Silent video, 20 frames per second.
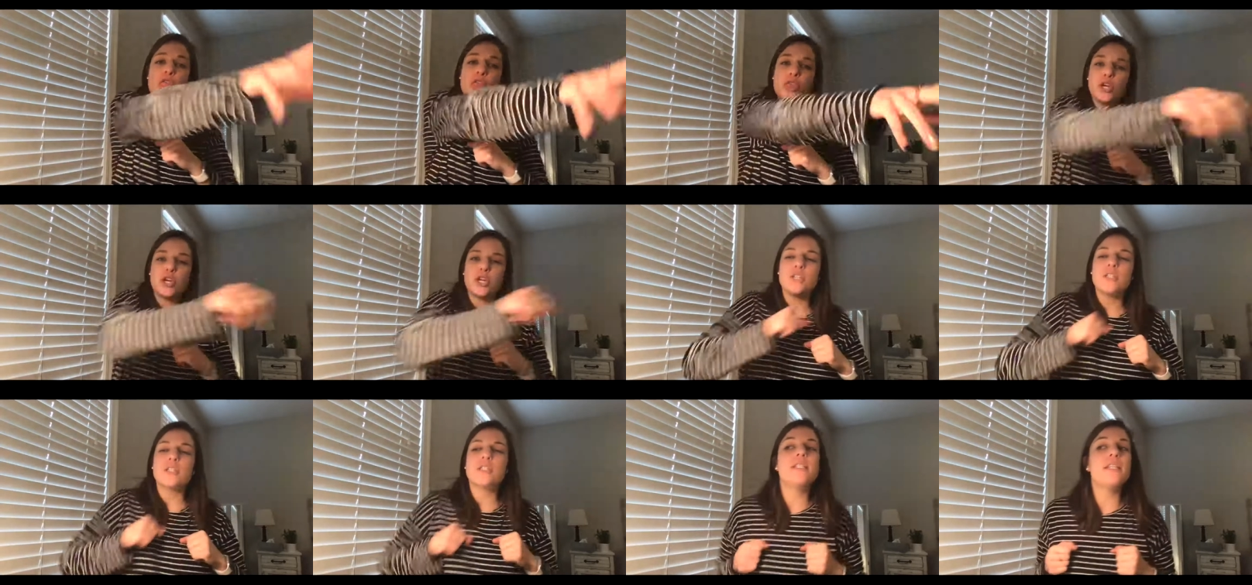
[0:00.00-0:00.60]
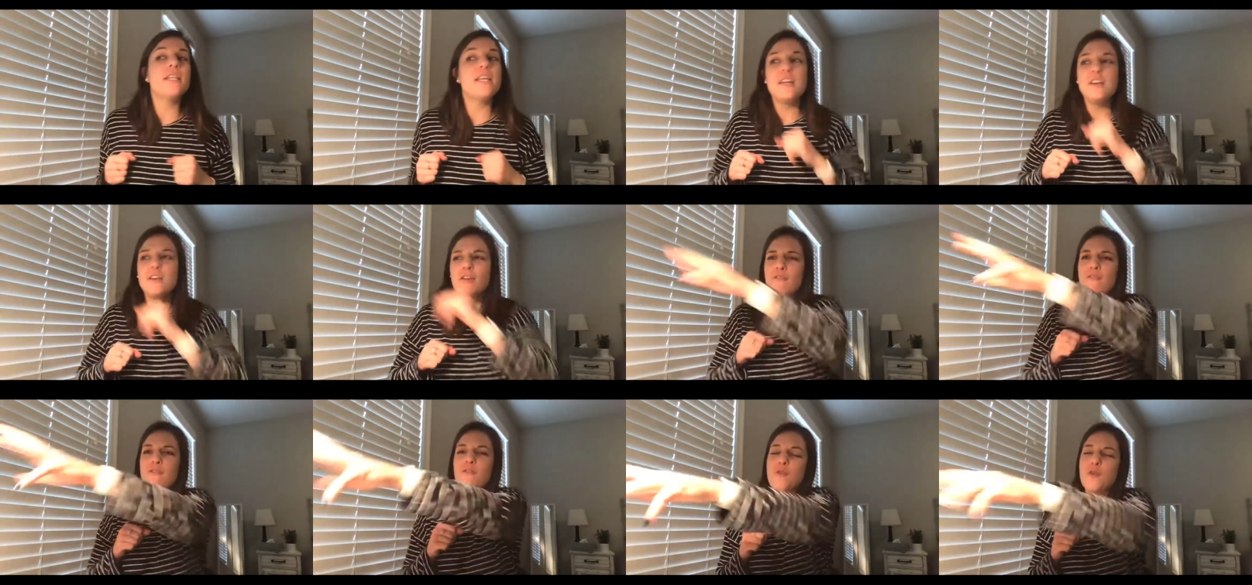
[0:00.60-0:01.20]
13,
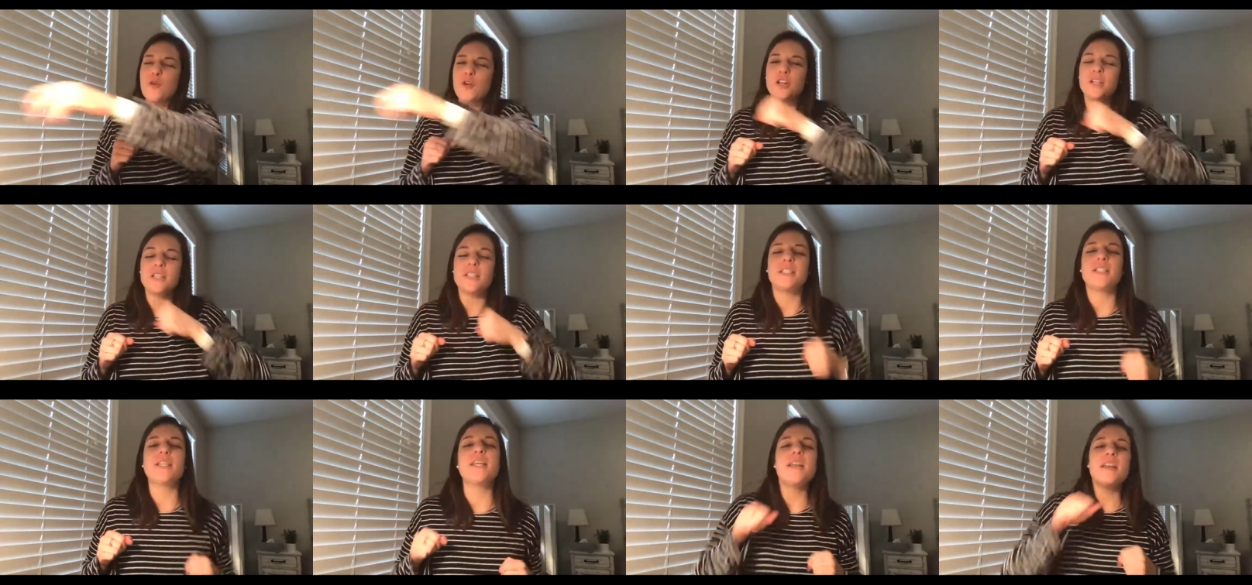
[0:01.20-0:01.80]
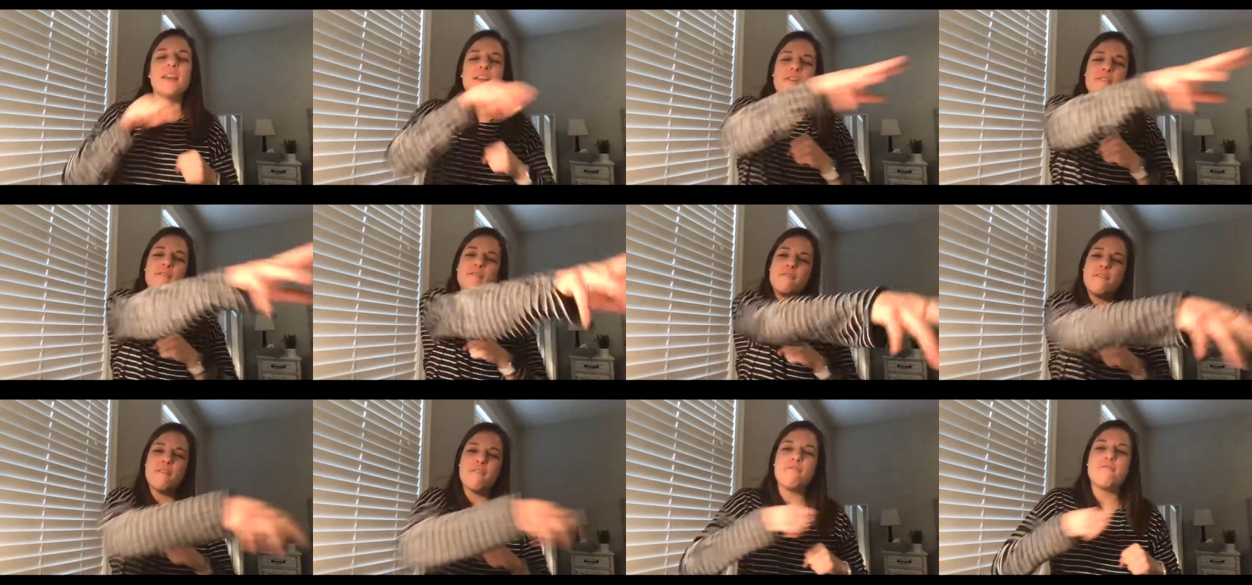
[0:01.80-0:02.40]
14,
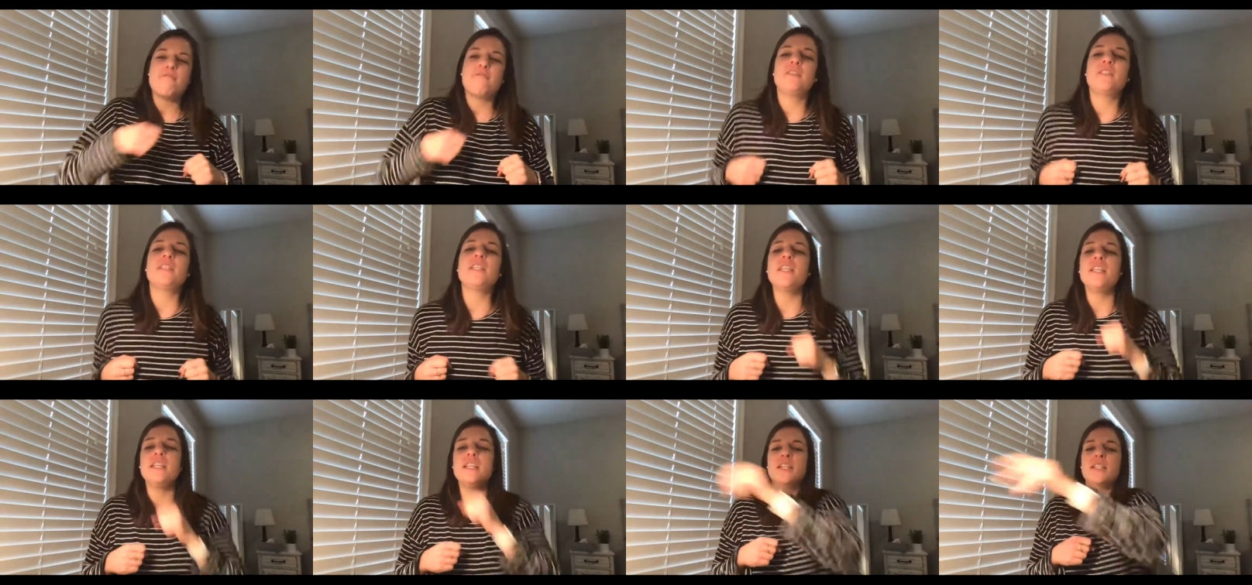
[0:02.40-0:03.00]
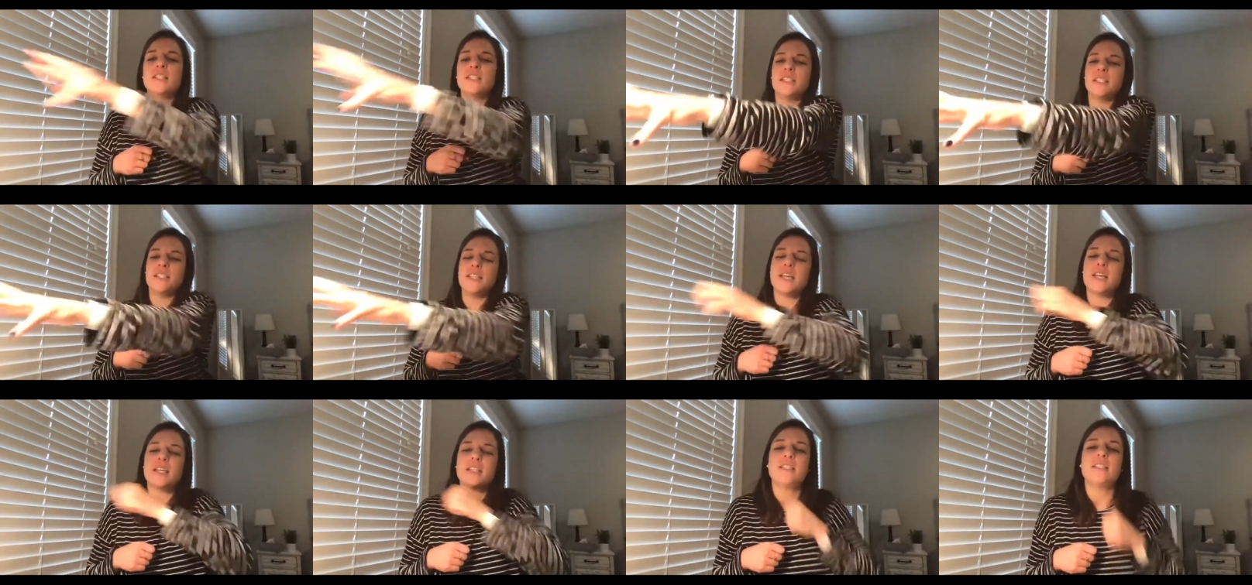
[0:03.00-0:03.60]
15,
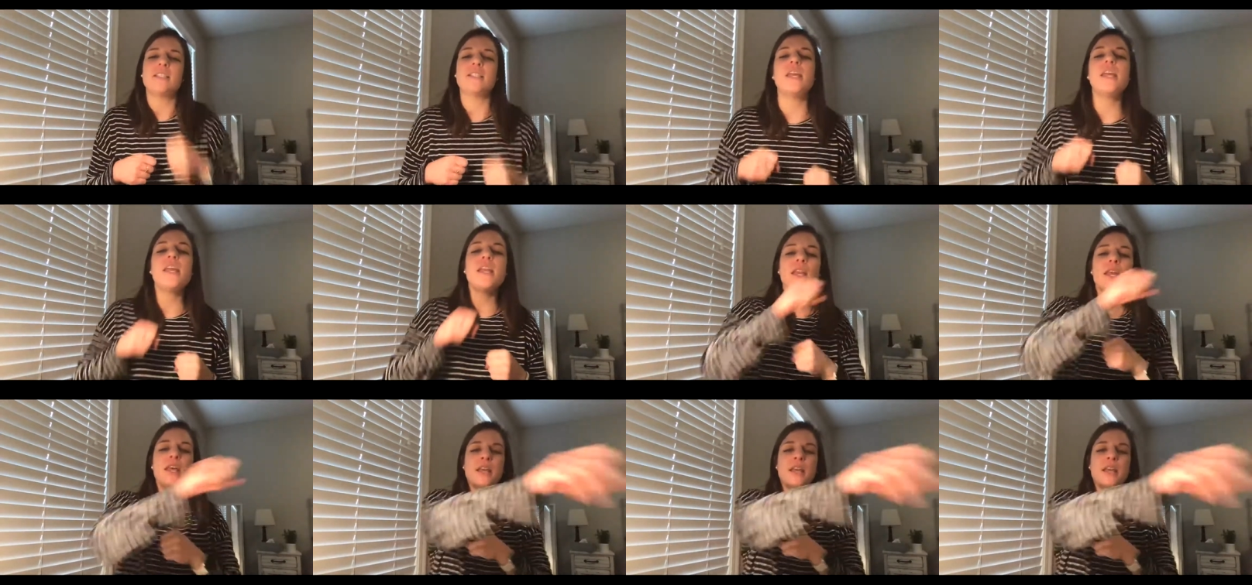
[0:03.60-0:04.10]
16,